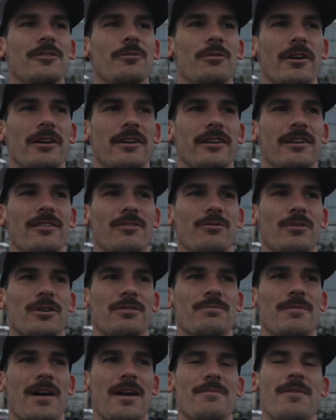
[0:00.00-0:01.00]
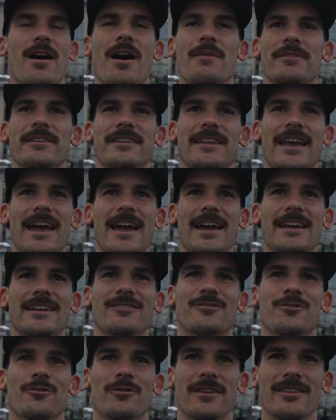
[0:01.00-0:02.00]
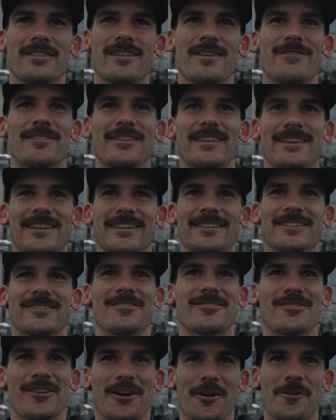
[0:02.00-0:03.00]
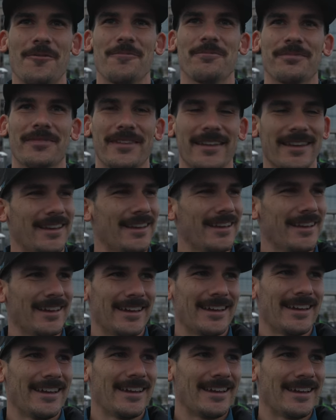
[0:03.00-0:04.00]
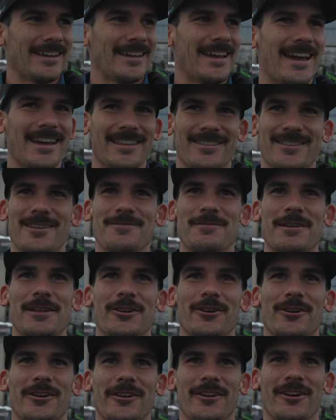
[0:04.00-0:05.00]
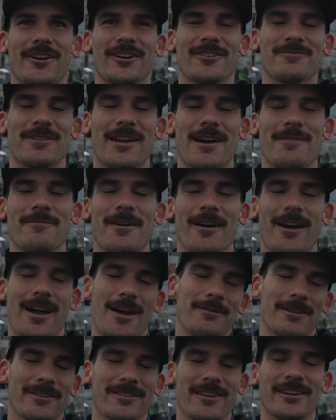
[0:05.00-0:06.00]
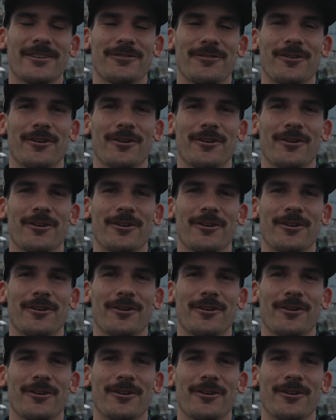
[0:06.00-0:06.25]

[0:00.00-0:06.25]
was with my mom and dad in 2017. So yeah, it's gonna be a learning curve, but I'm excited